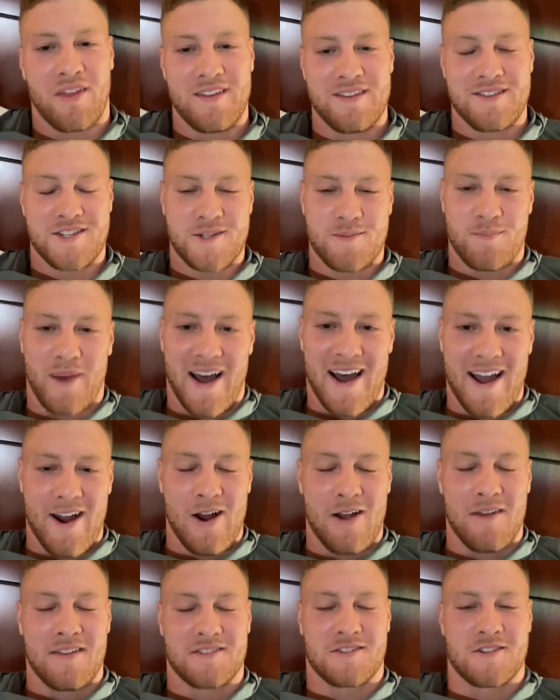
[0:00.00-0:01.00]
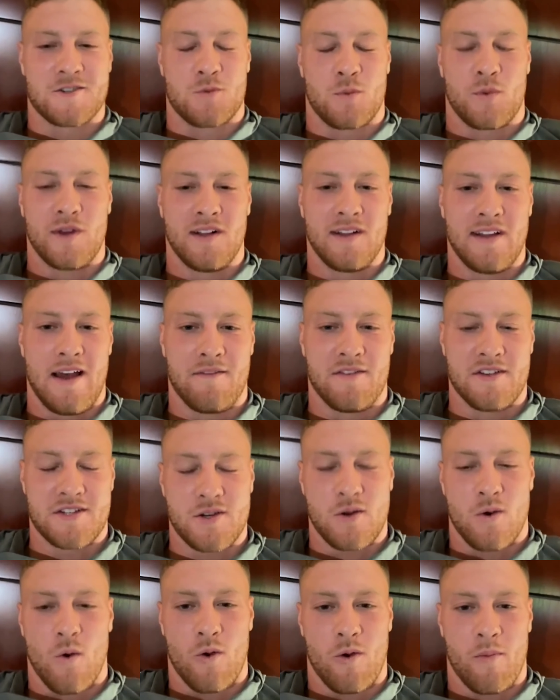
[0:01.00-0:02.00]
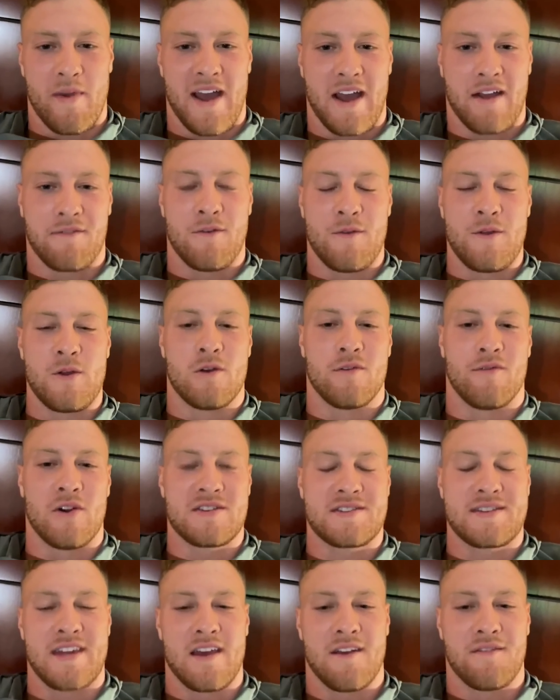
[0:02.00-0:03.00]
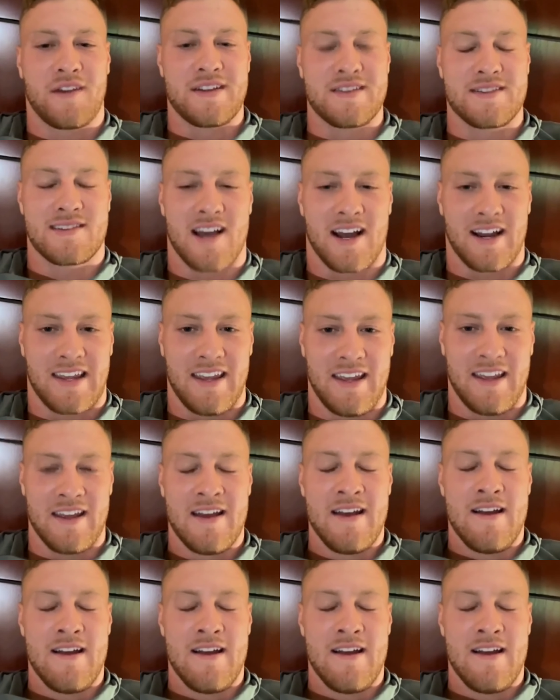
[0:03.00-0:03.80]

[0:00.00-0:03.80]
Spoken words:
Inspired? This is Will Levis, quarterback for the University of Kentucky.